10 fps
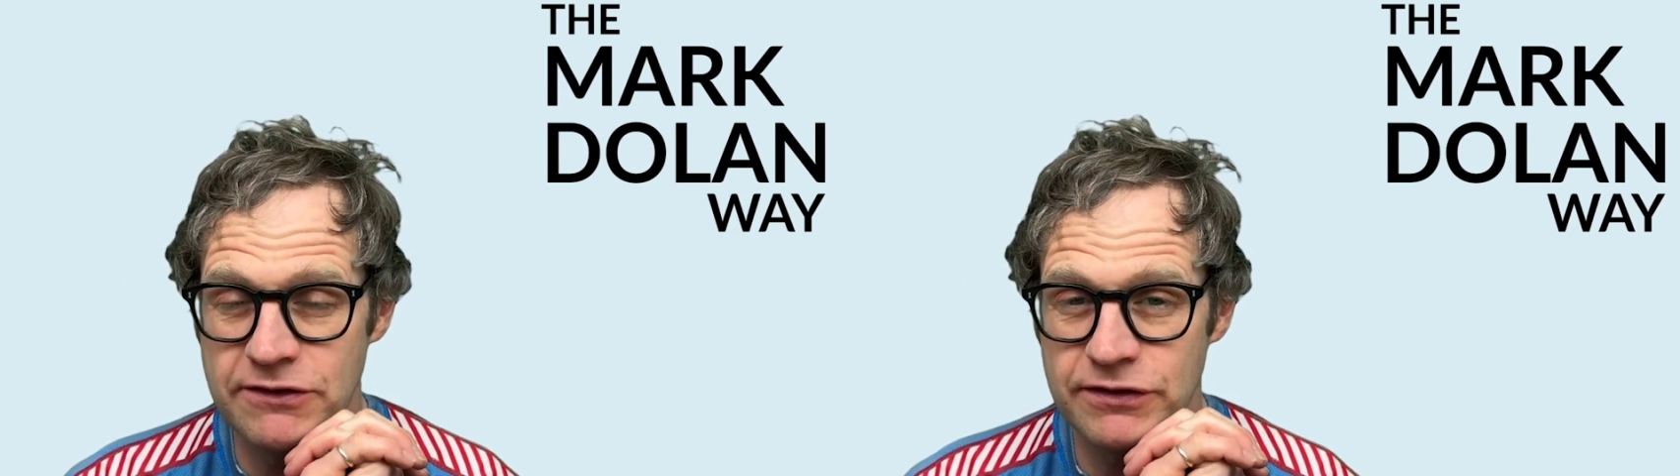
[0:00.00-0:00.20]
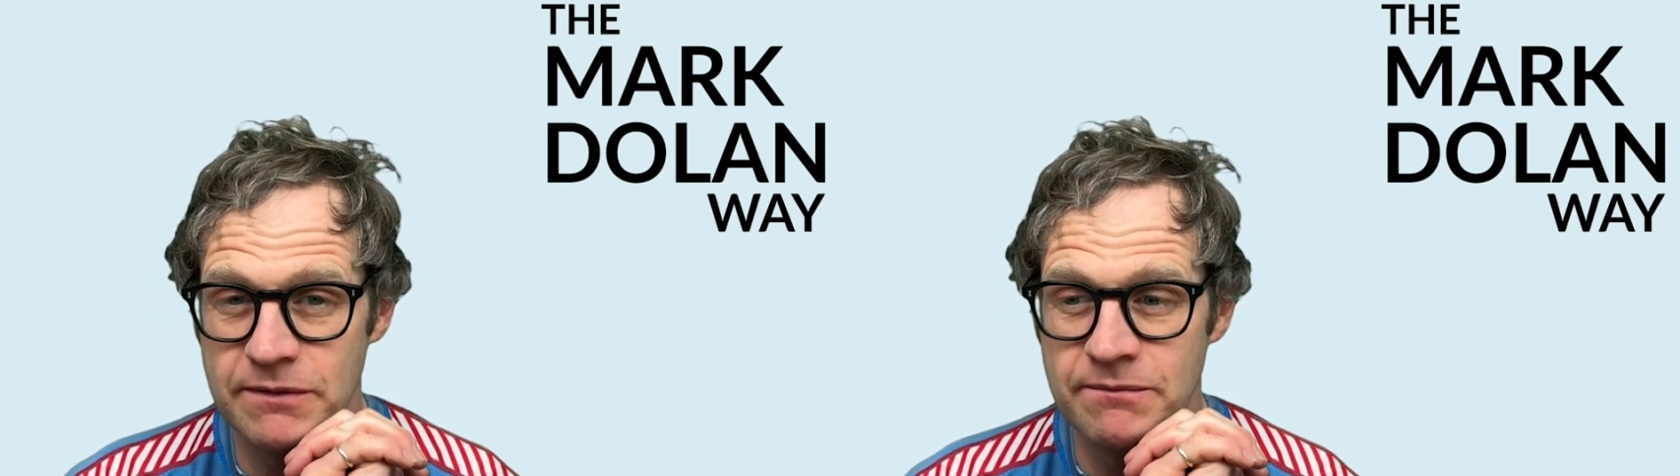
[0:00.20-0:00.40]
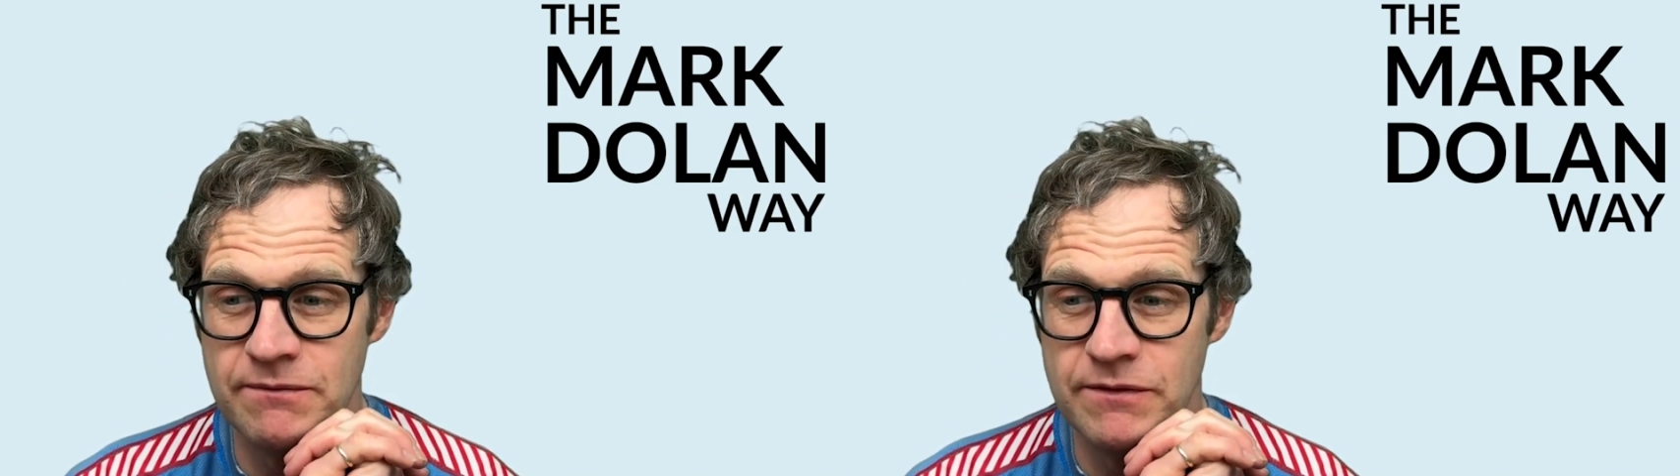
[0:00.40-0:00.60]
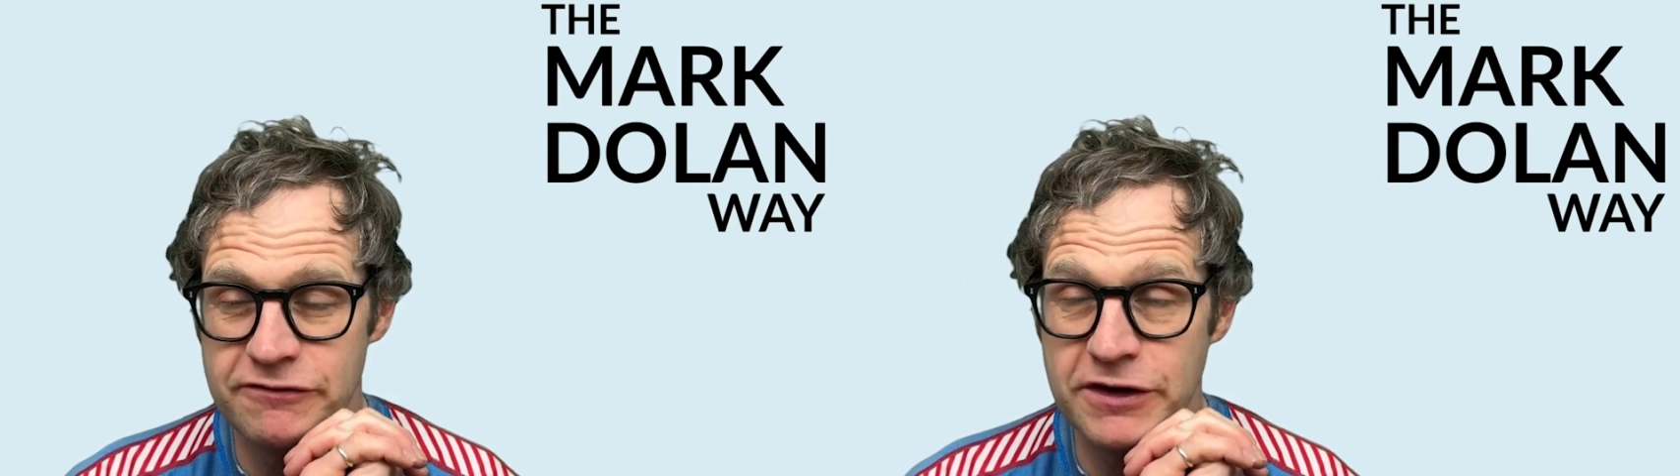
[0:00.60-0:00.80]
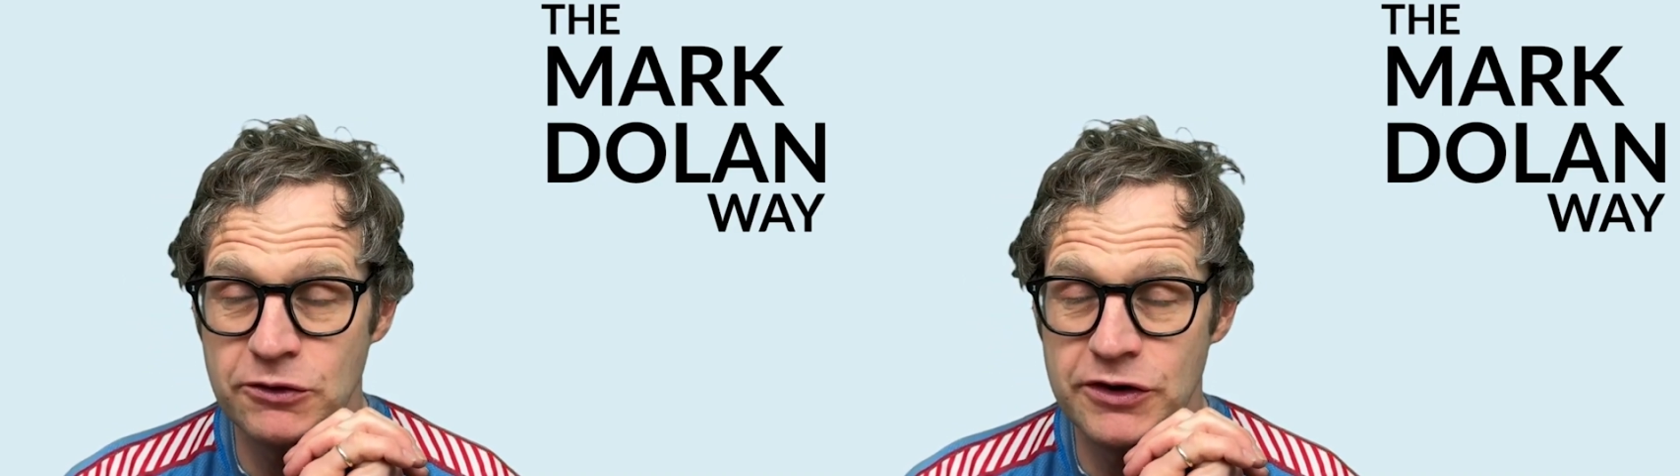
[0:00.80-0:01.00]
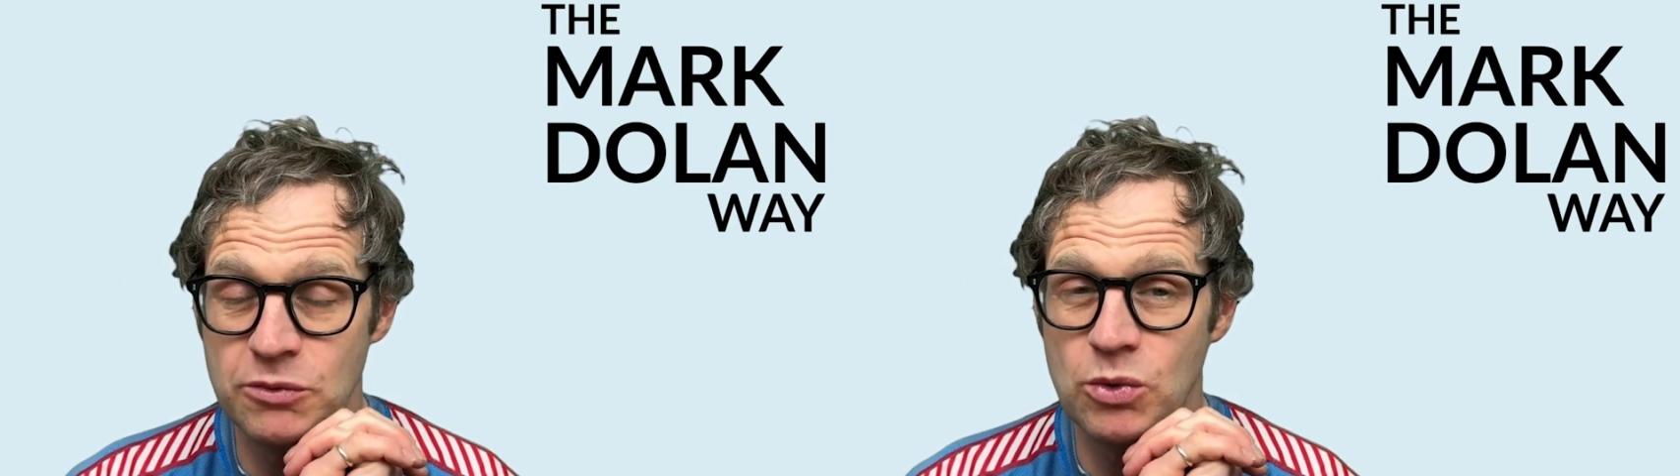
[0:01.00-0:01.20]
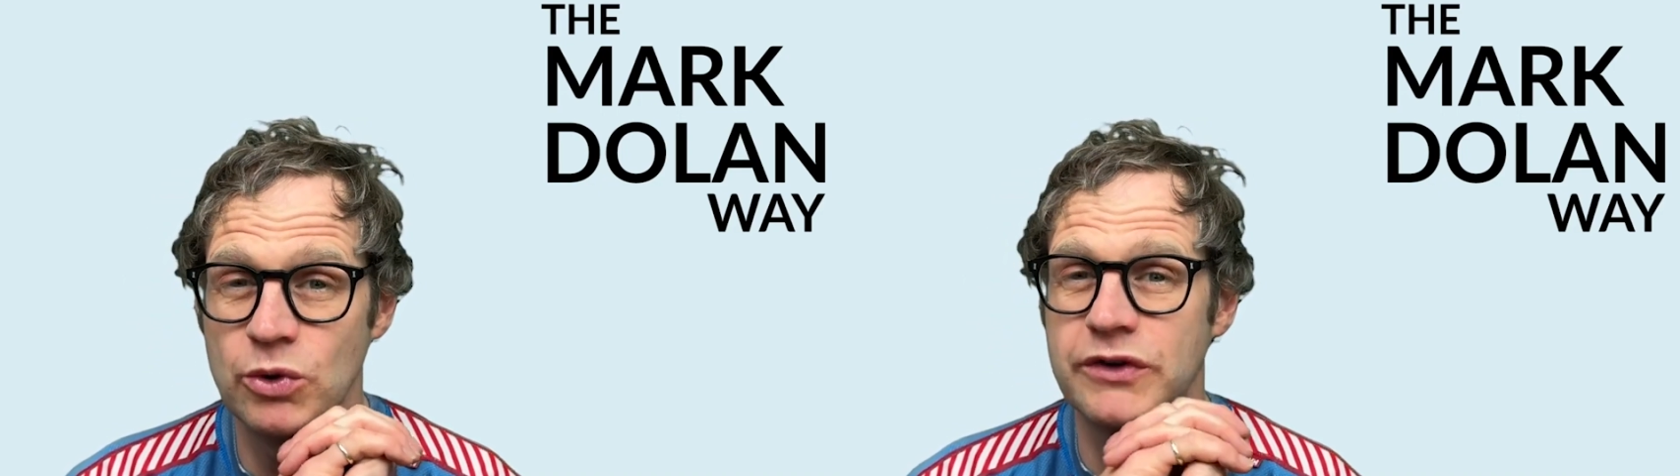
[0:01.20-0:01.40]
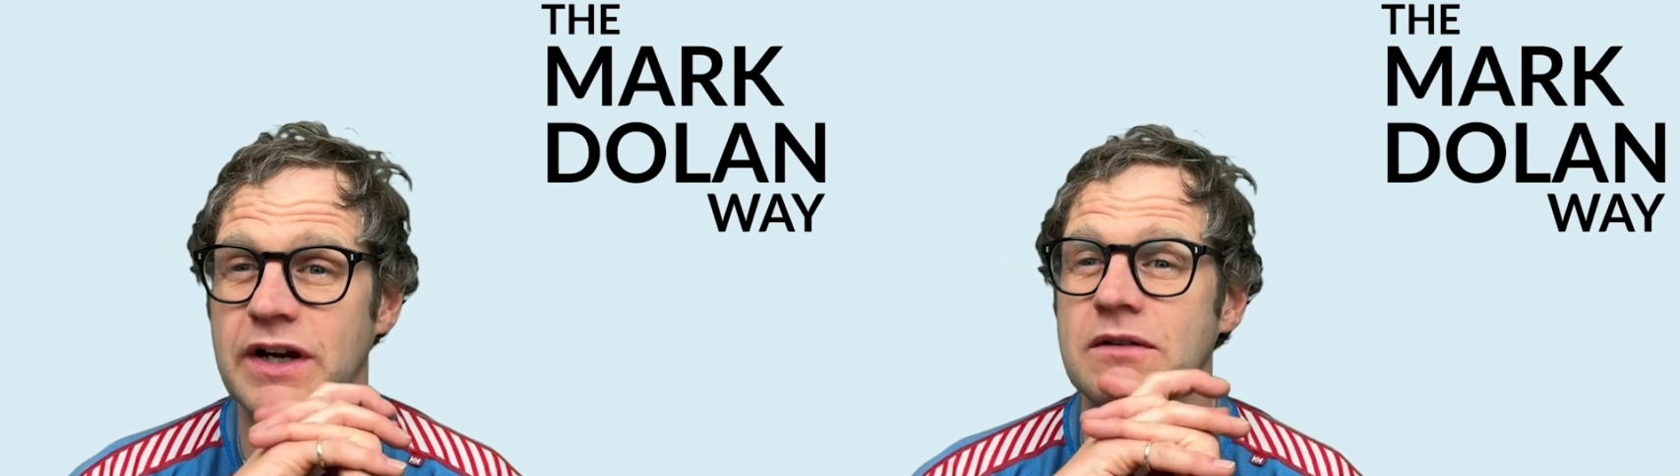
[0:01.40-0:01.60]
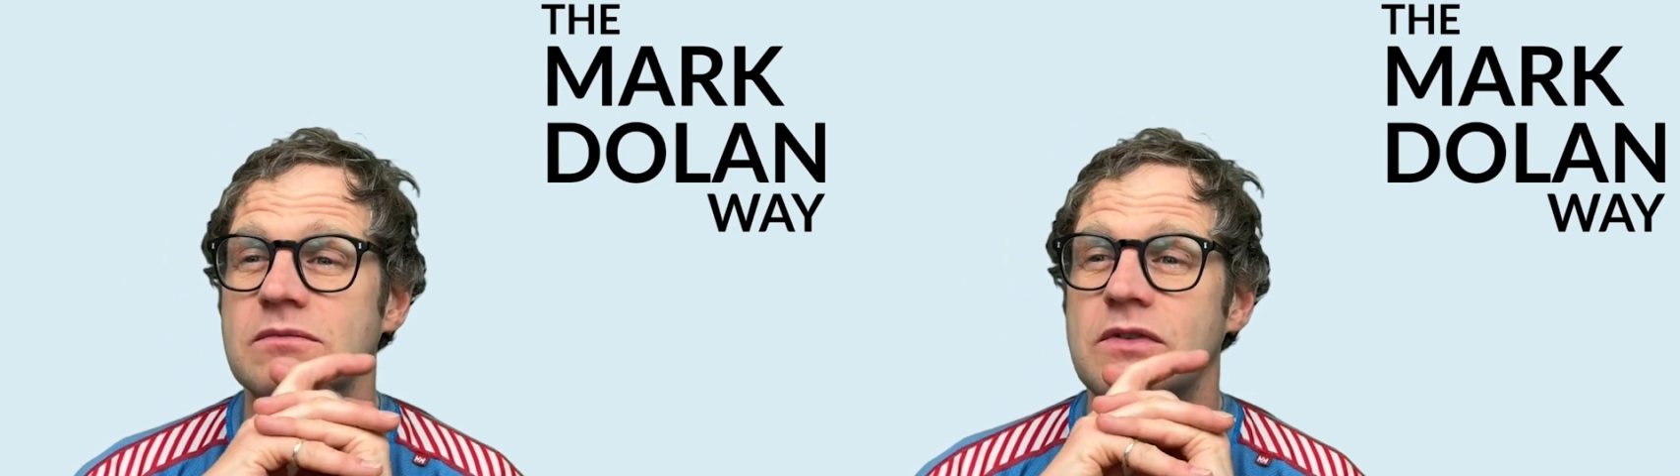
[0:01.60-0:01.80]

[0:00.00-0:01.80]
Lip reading: from filtered water.